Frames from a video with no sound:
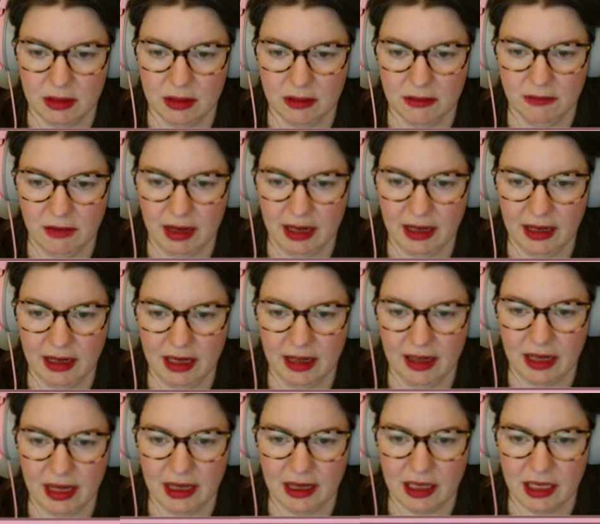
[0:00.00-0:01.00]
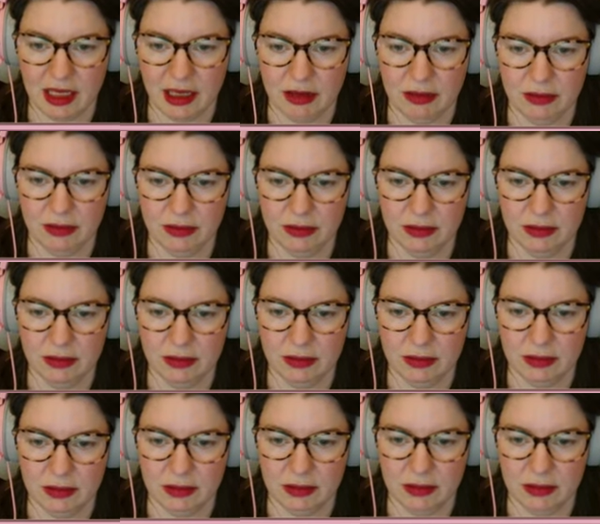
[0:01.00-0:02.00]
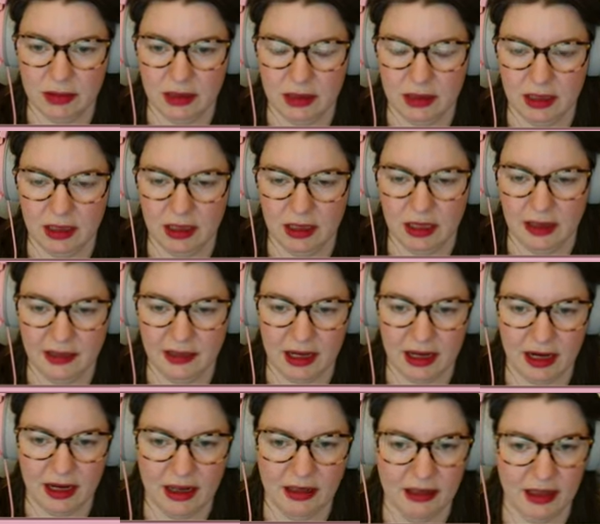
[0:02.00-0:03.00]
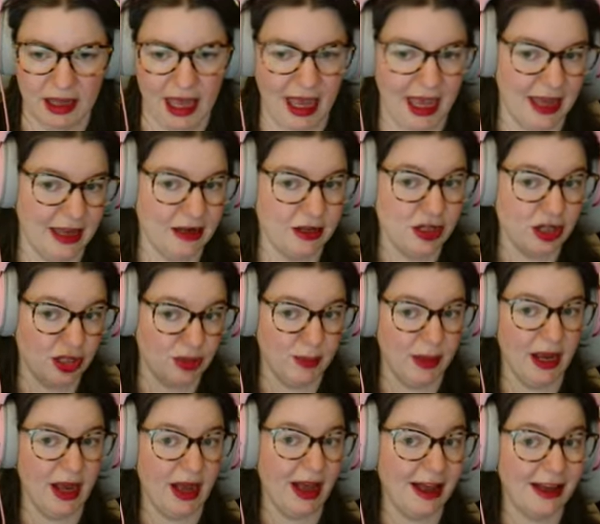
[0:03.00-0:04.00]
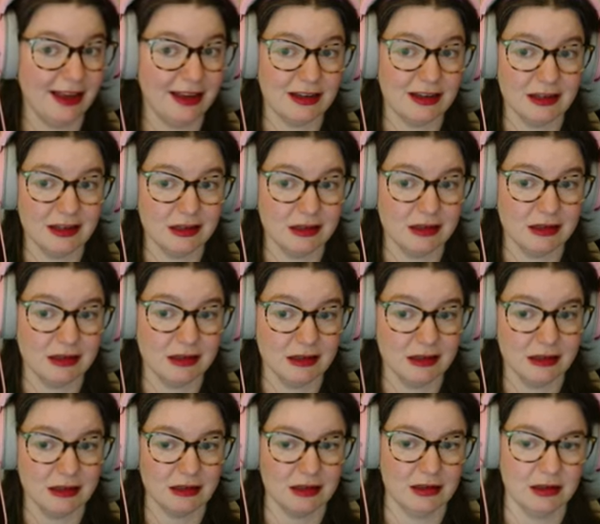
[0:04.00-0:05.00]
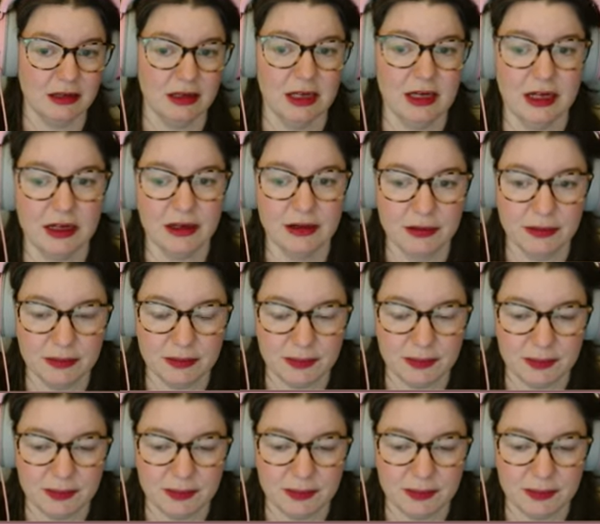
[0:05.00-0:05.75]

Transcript: right, like that, cute. And then like the hedge behind, you know.